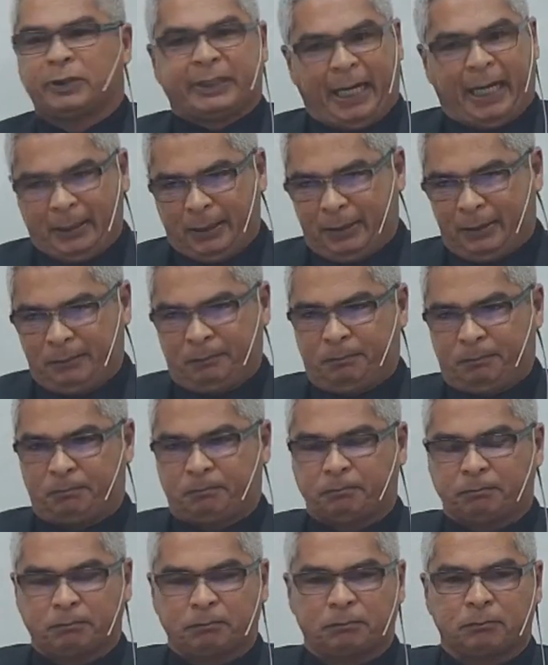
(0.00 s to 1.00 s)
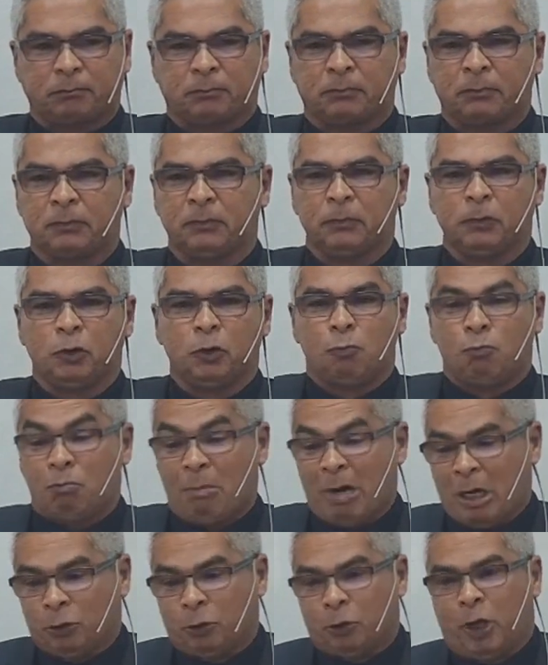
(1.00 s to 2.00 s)
The generation stopped being
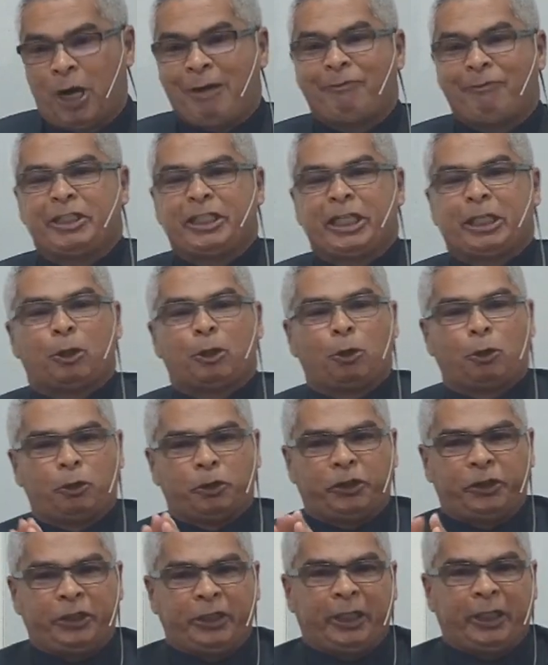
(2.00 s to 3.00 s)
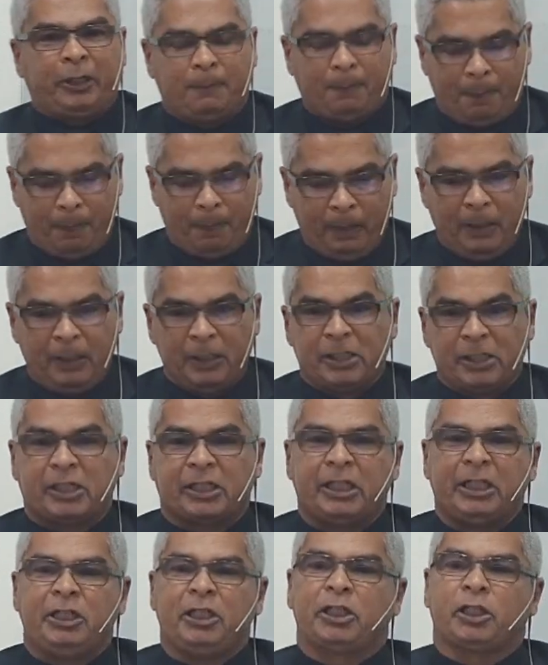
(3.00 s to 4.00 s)
counted. A new
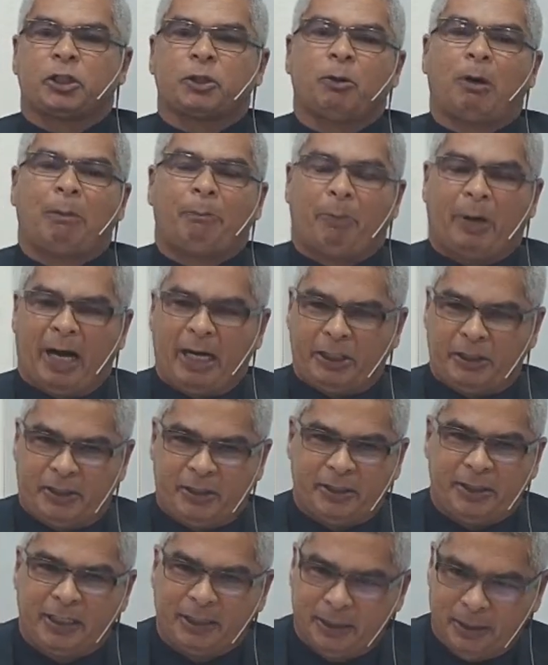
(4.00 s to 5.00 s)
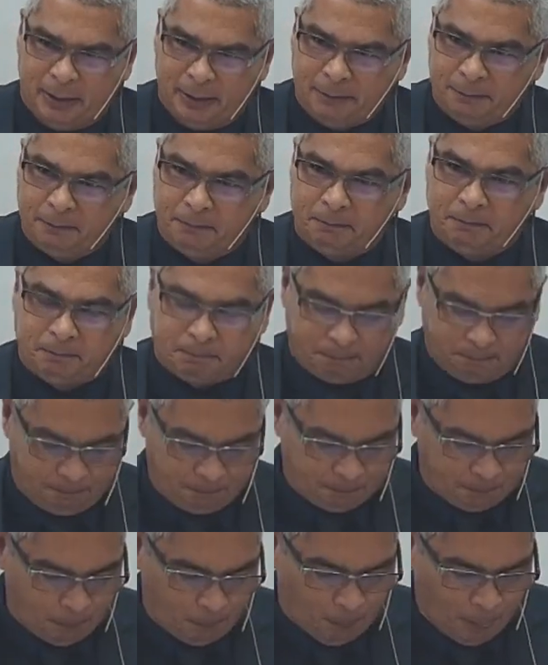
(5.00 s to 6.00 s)
genealogy began
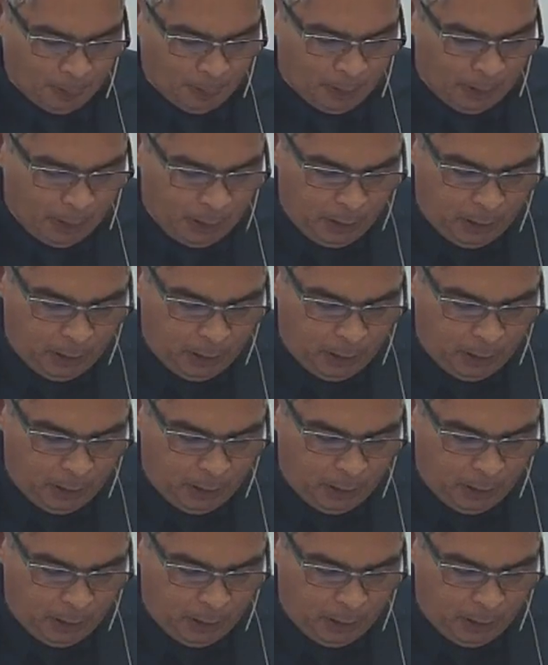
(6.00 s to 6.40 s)
from that point